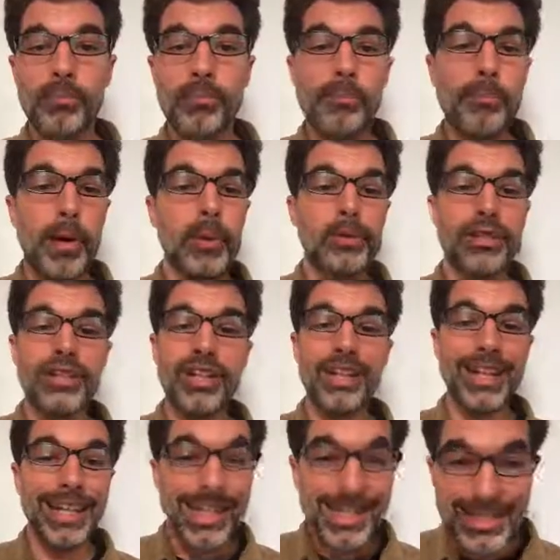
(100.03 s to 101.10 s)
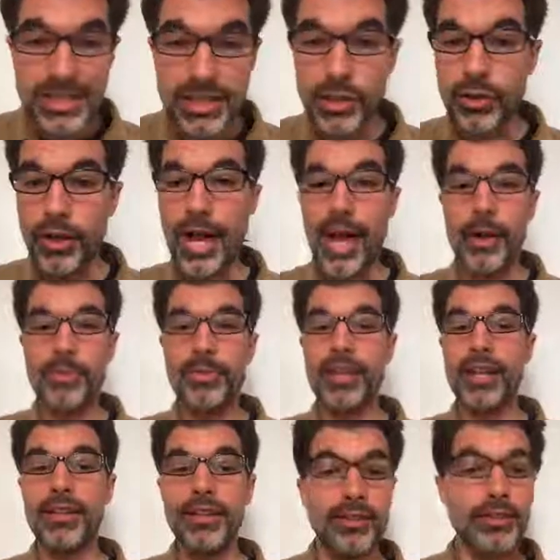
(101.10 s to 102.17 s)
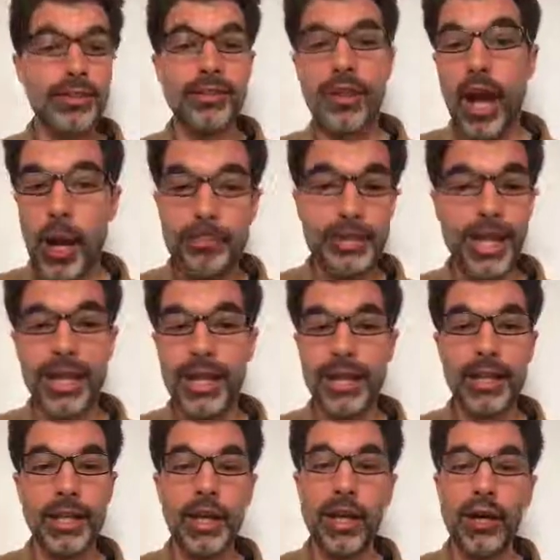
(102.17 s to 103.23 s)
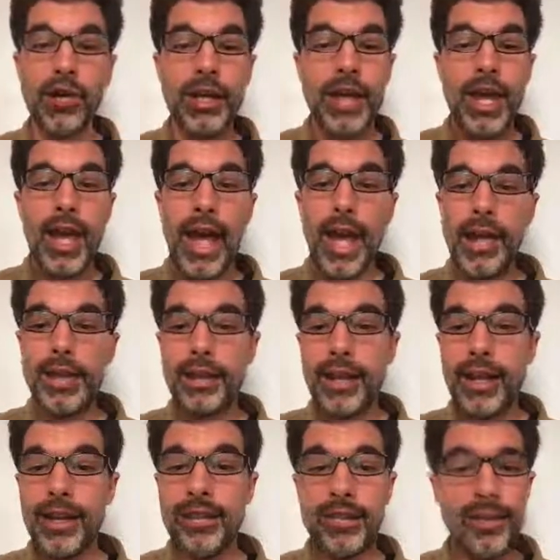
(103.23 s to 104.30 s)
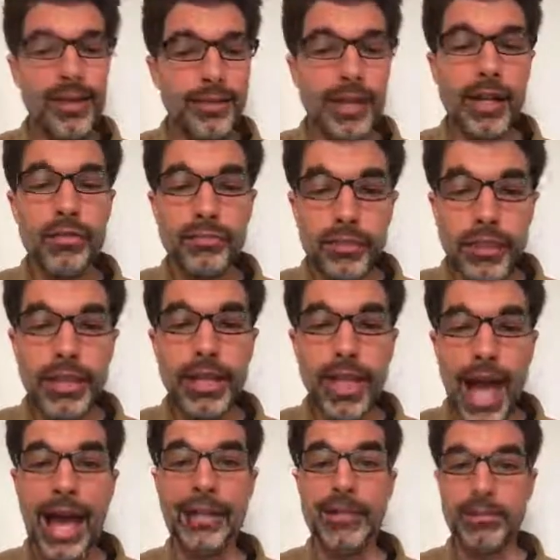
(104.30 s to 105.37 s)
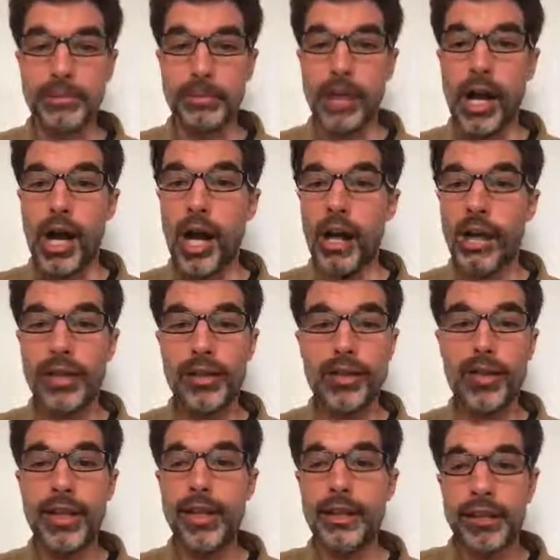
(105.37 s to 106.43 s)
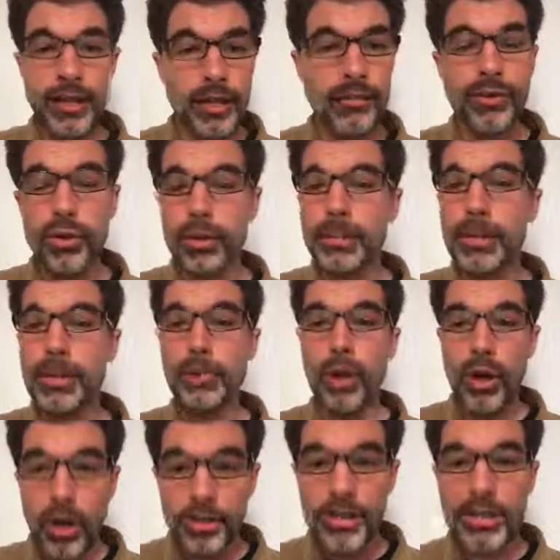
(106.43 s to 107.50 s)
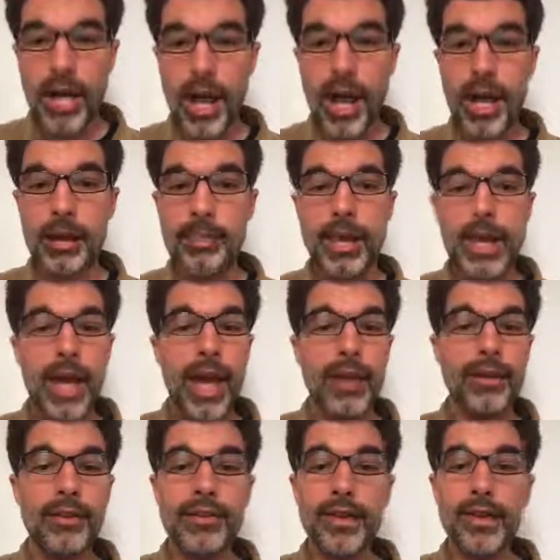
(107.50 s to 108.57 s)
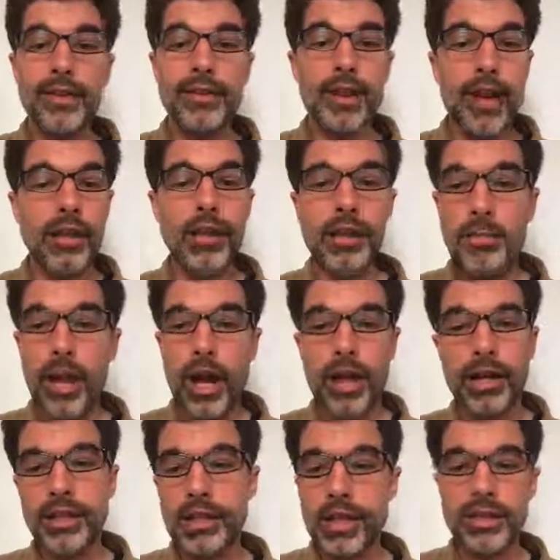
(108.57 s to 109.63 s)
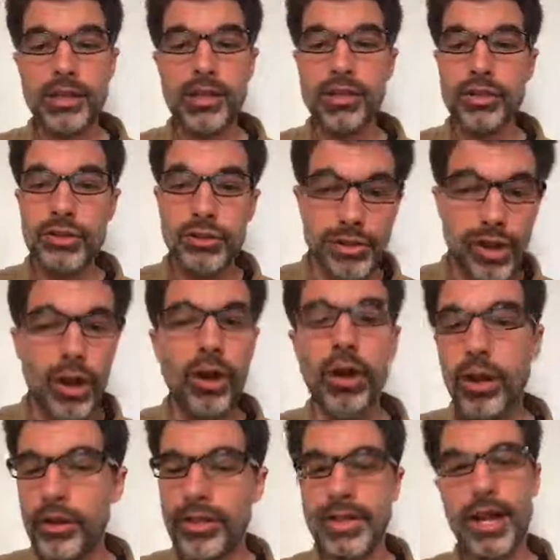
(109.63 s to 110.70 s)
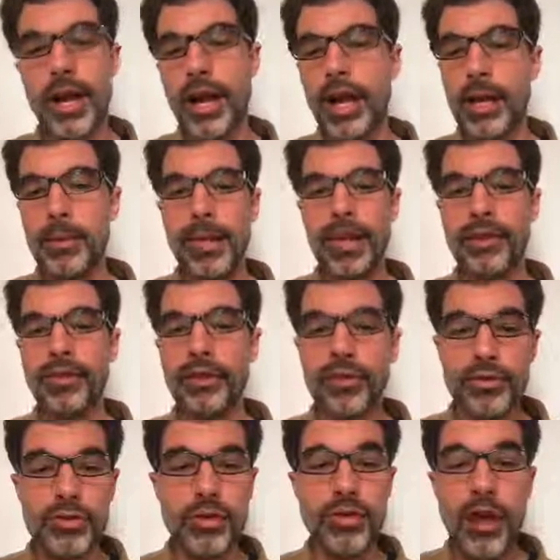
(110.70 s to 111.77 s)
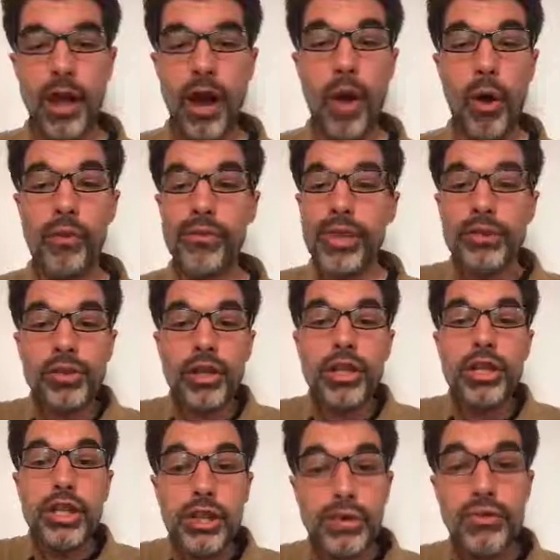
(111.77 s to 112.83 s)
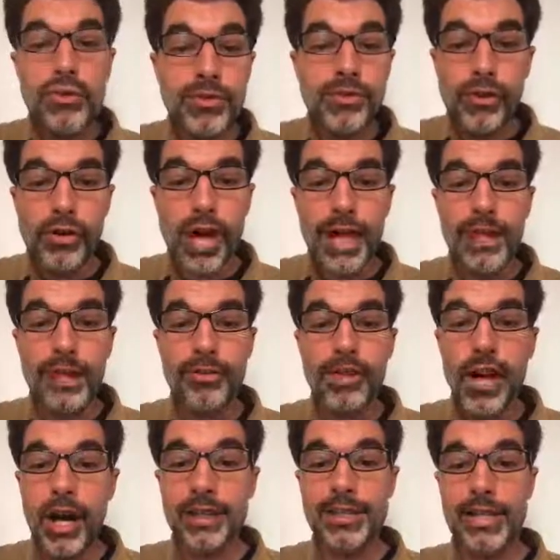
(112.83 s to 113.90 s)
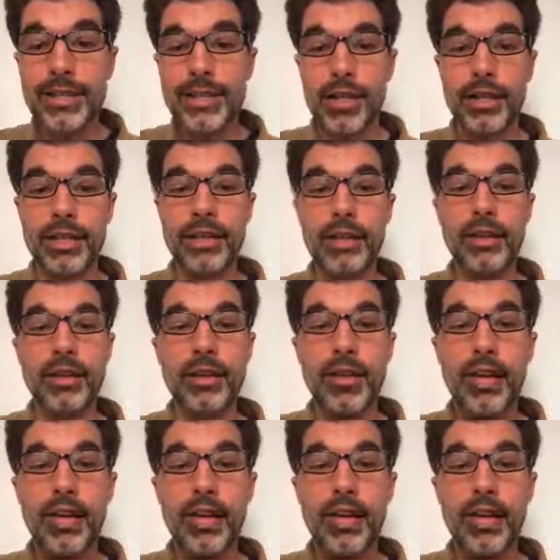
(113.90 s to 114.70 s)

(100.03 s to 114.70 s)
posts on Instagram, then this is updating, and he's got a really active blog. He's interviewing people all the time. He's talking about architecture issues all the time, and so there's a huge variety of content on here.